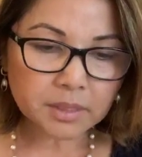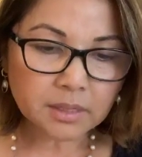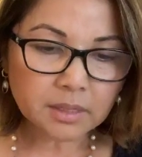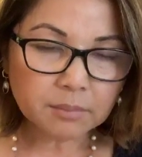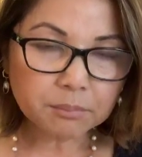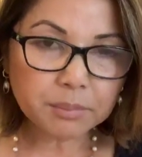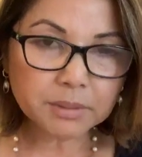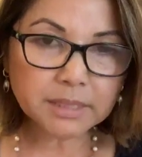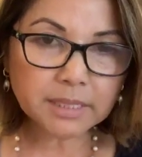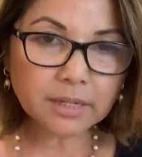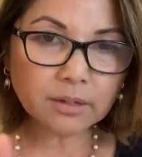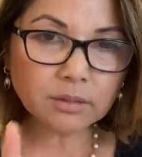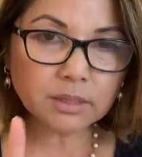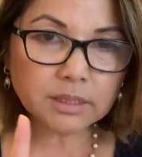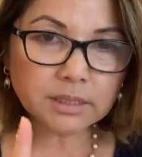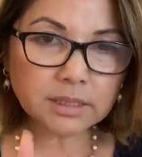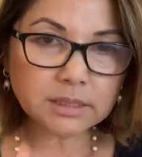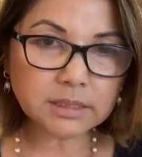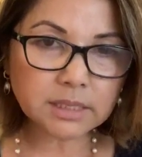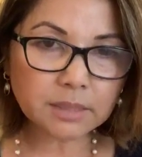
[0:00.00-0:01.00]
but they only
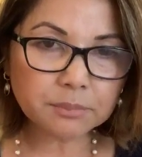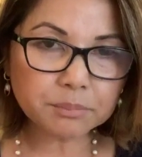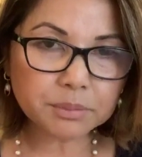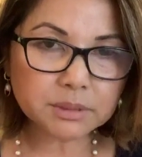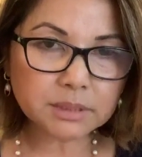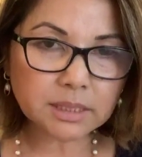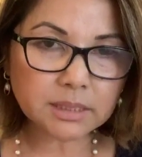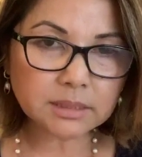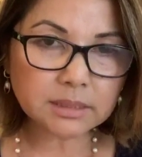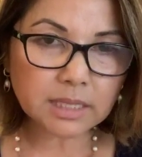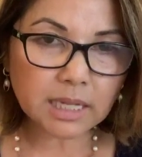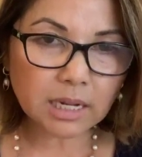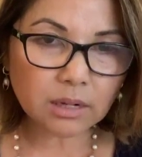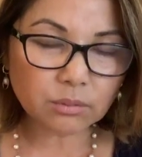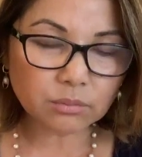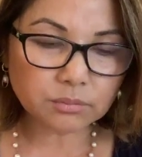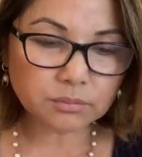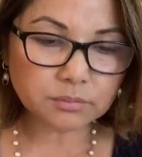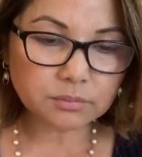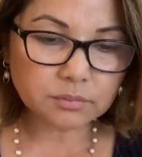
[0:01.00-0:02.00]
did 10% down.
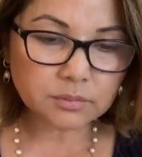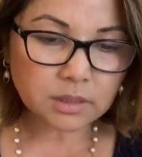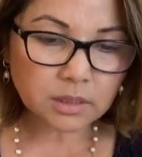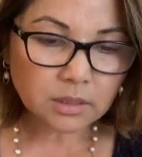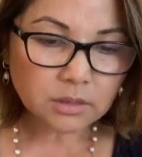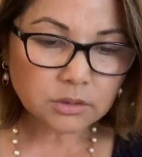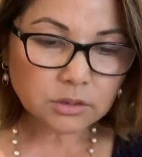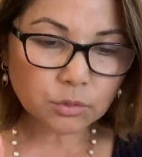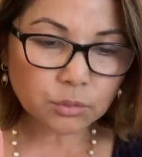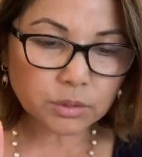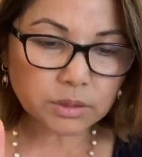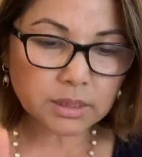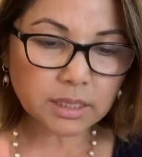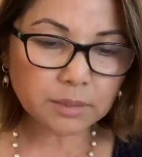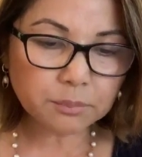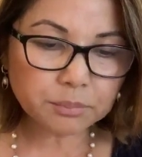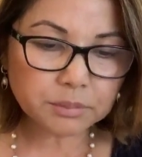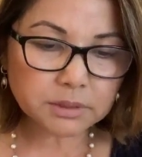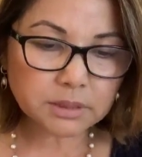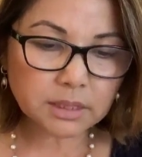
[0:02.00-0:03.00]
So with
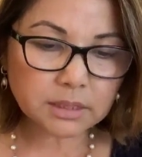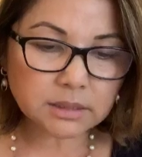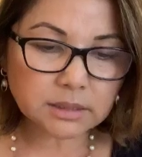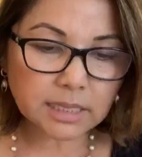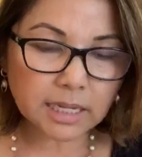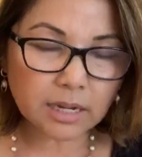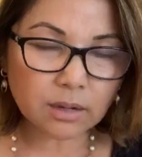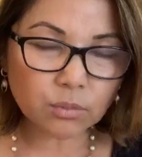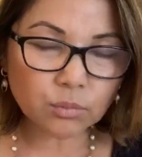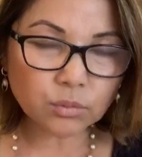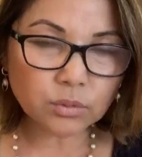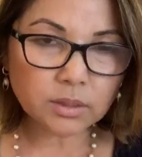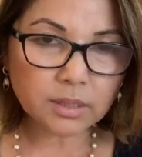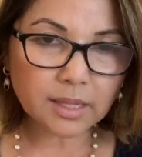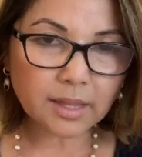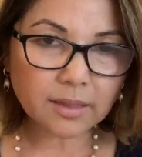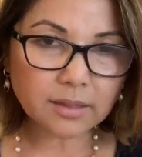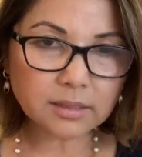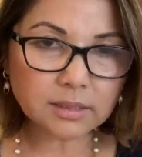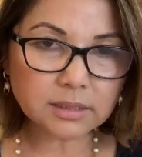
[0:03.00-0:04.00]
10% down
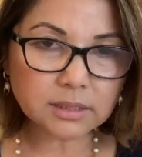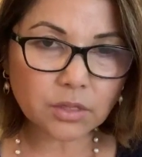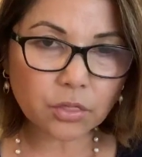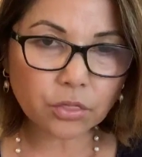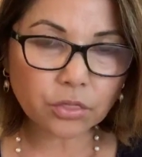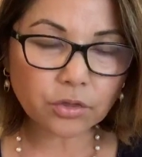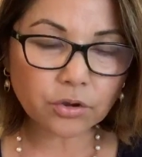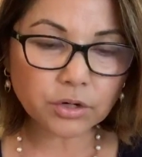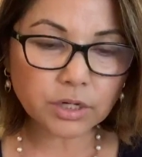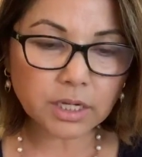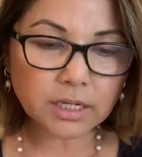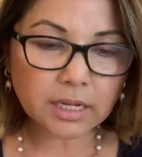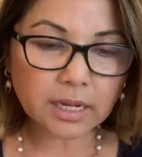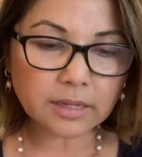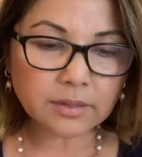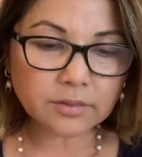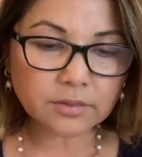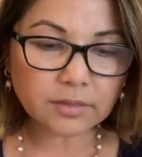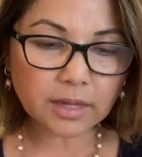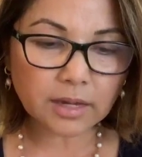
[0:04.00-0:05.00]
is
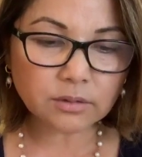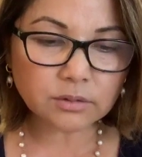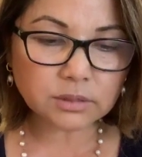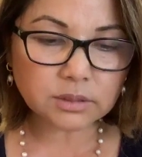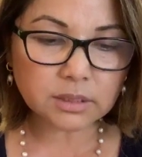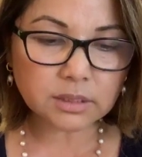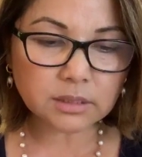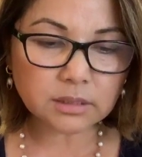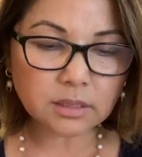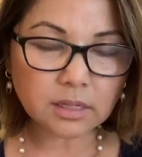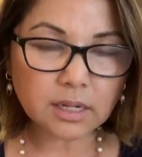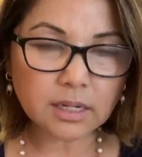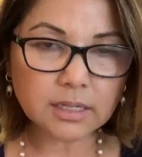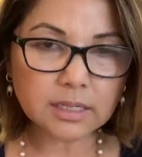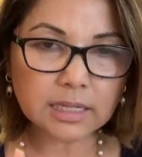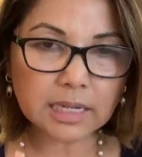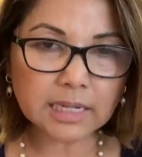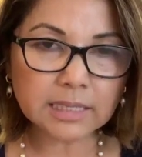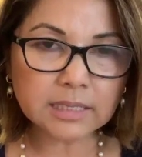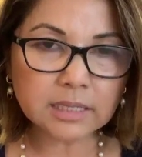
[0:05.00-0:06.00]

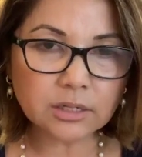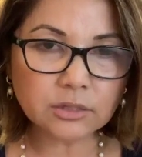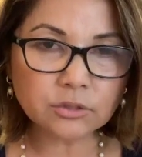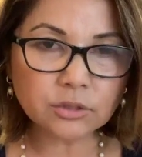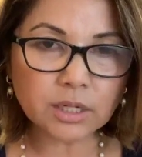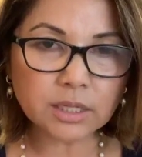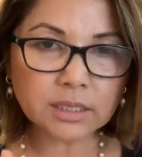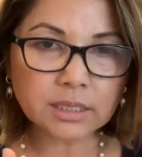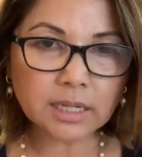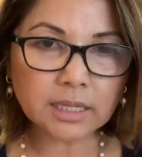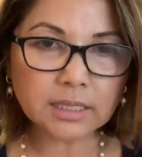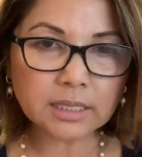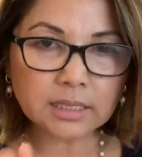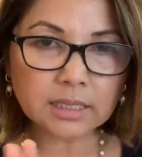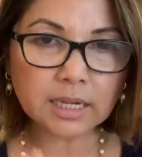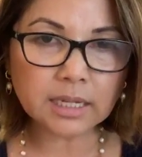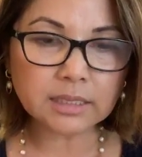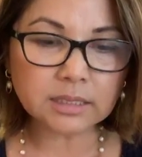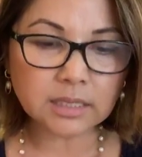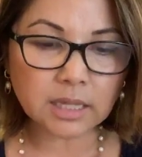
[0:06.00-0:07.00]

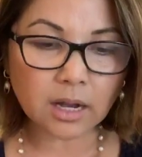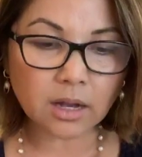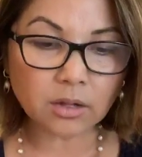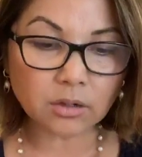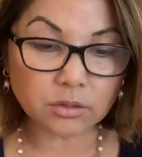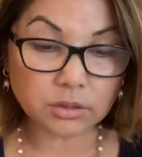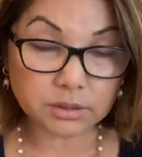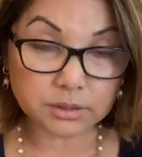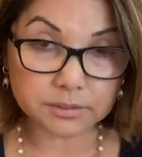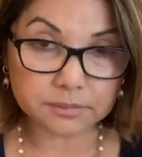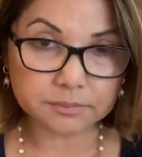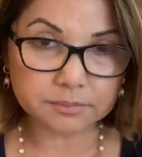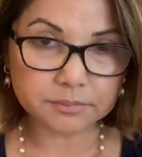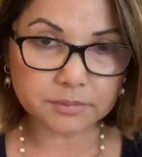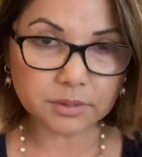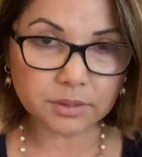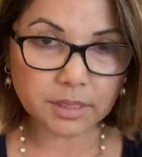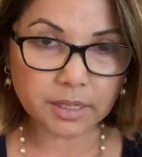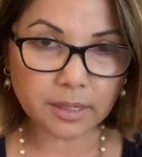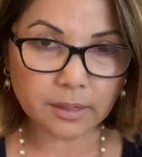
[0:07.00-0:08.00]
$39,999,
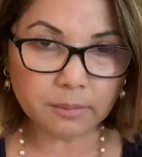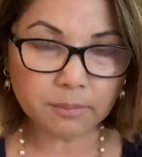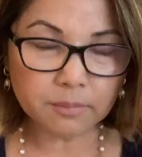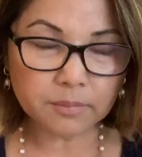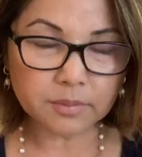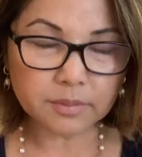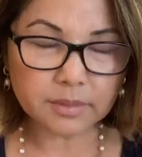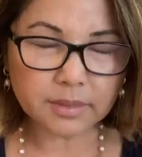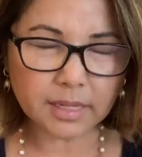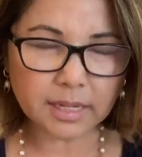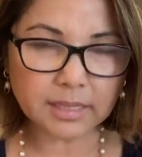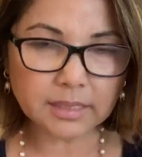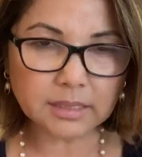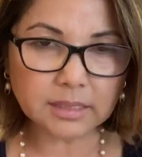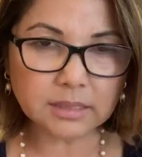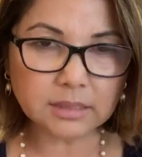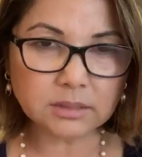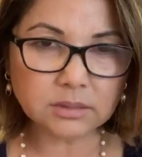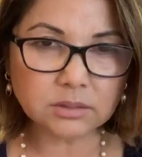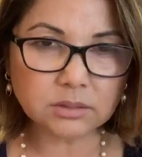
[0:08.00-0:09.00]
okay? That
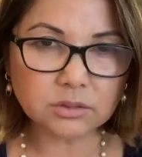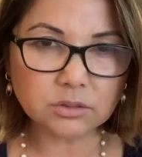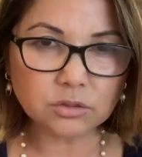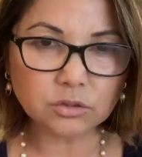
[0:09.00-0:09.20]
is